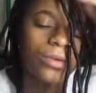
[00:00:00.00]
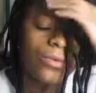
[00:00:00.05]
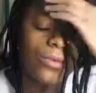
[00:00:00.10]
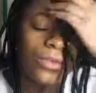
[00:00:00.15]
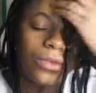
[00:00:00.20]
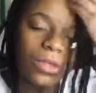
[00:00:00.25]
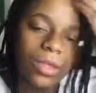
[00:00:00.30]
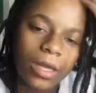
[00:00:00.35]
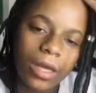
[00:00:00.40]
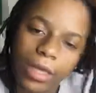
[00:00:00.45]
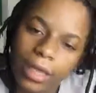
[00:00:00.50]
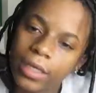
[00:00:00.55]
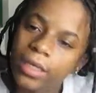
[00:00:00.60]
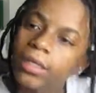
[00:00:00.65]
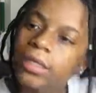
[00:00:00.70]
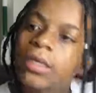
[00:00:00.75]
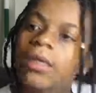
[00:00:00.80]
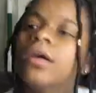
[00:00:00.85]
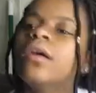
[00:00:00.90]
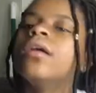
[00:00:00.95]
with,
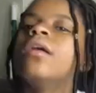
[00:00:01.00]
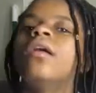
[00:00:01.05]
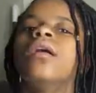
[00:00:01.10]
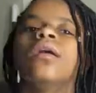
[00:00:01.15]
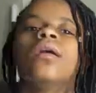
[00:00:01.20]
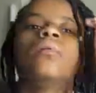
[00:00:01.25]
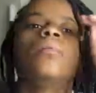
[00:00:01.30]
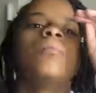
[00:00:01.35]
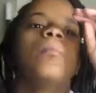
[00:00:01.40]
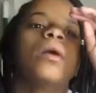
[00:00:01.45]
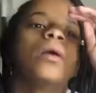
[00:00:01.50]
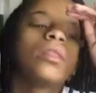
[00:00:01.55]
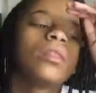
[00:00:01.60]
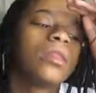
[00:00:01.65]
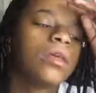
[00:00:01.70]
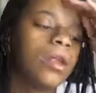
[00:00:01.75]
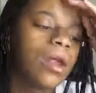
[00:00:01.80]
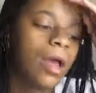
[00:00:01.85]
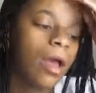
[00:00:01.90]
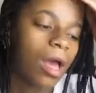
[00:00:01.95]
like, a
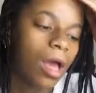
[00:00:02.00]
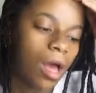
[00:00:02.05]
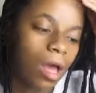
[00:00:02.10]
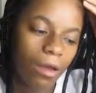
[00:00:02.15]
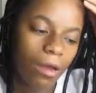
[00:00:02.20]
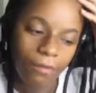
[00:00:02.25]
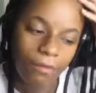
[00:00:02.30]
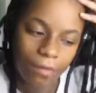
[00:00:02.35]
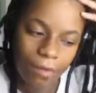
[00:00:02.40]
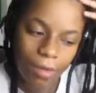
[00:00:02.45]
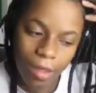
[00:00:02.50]
month and a half.